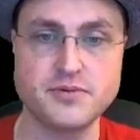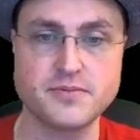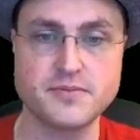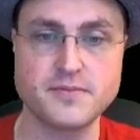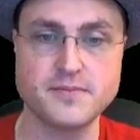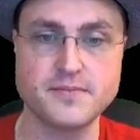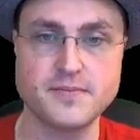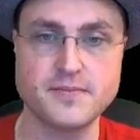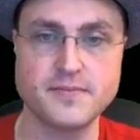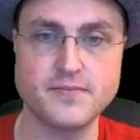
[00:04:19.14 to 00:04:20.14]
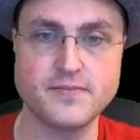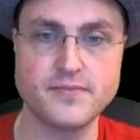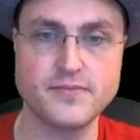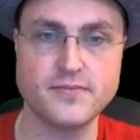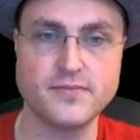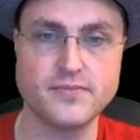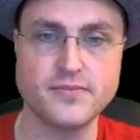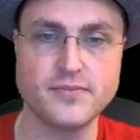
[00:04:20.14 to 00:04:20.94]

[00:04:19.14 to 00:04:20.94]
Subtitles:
(no one is talking)